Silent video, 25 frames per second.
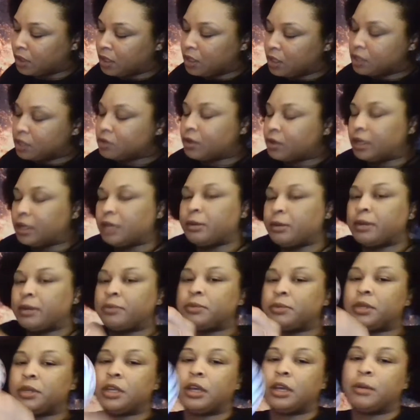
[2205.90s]
So
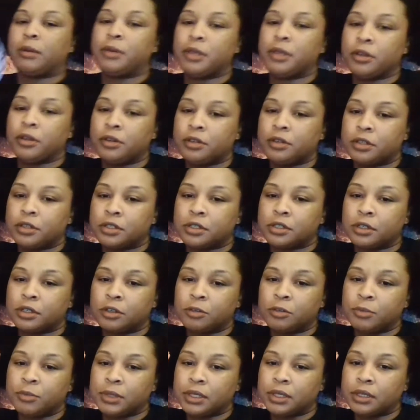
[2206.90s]
I'm hearing
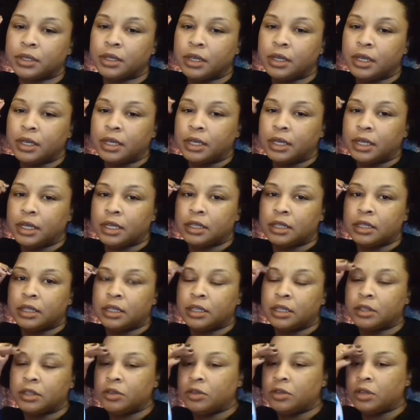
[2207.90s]
discernment, and
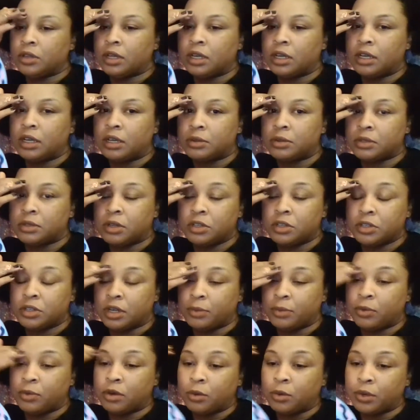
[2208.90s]
then I was only trying
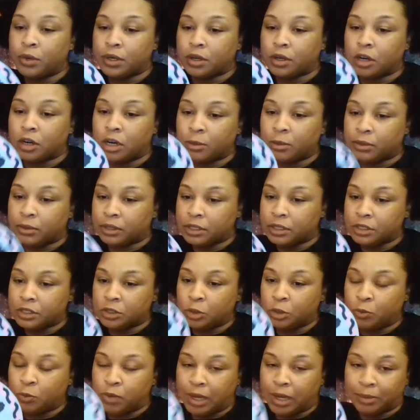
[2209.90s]
to pull one card, but these
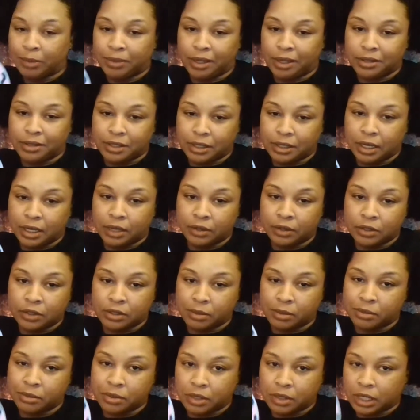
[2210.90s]
two popped out together.
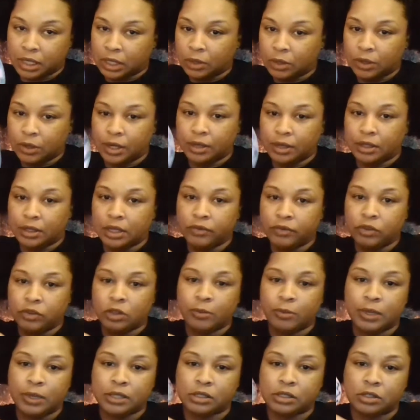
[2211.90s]
So I'm going to go ahead and give you
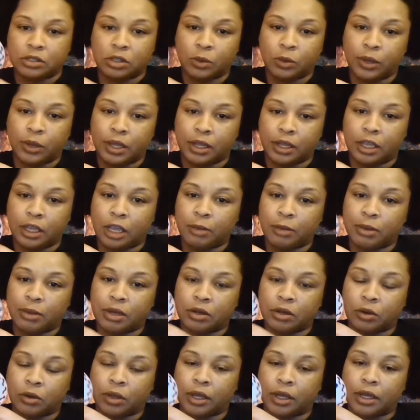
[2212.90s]
the message the way it came
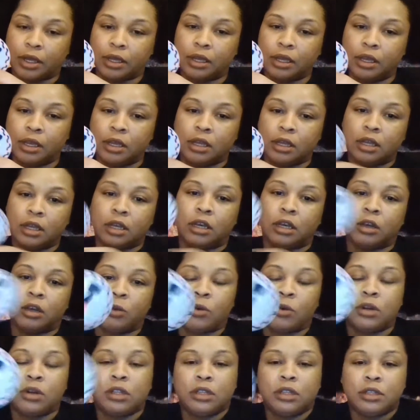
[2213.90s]
out. Okay.
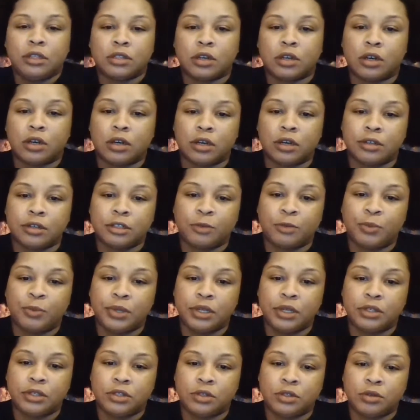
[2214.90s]
One of these cards
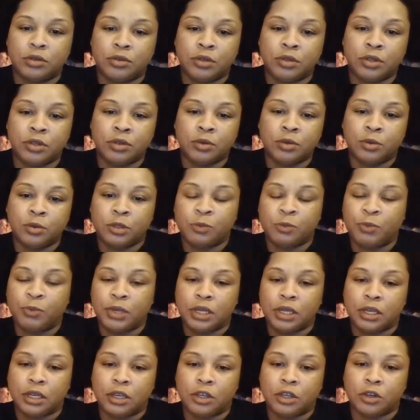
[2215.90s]
speaks to you
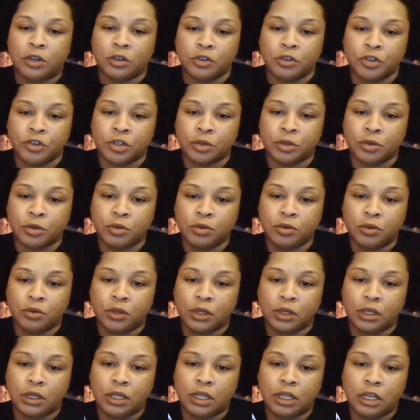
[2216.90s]
speaking your truth,
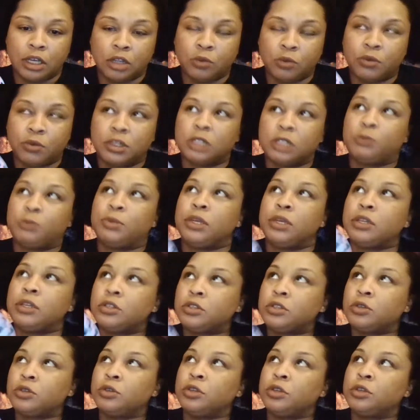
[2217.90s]
and the other one speaks
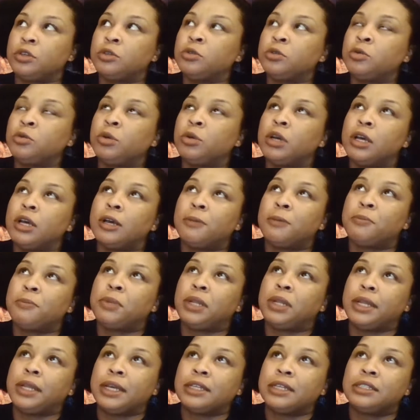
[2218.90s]
to you
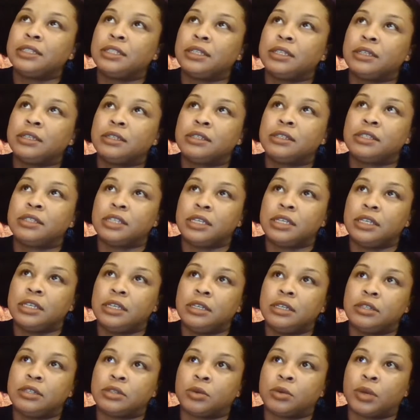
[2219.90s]
planting
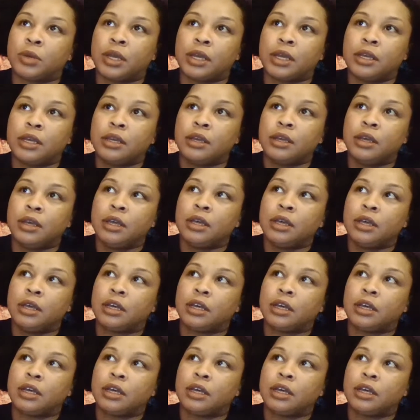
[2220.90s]
seeds. Okay.